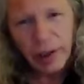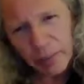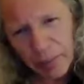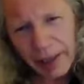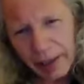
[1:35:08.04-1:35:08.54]
that
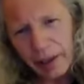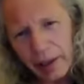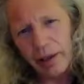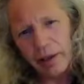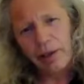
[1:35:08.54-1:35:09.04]
I'm back
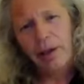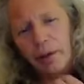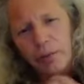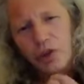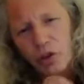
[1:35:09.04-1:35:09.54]
here.
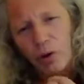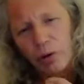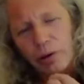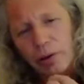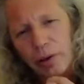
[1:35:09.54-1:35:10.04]
I'm
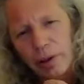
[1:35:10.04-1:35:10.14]
shocked